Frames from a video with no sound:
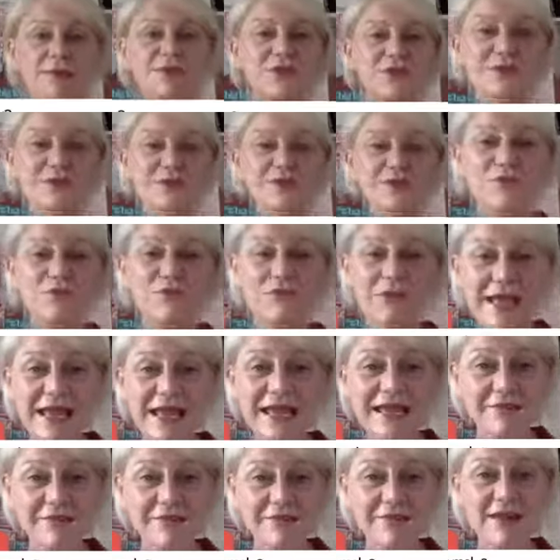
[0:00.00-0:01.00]
Just
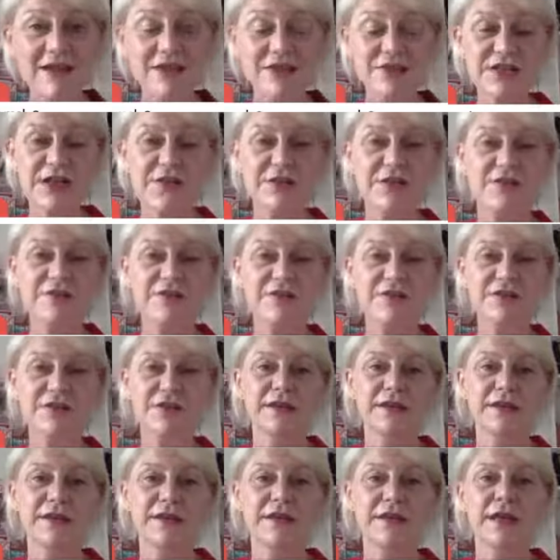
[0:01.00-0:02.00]
really flesh out the
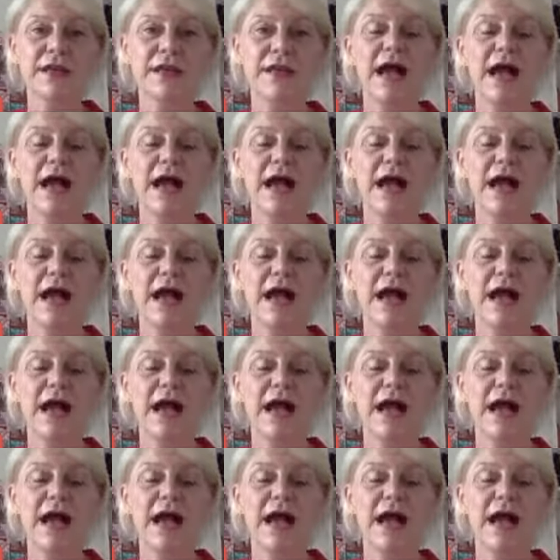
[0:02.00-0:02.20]
vision.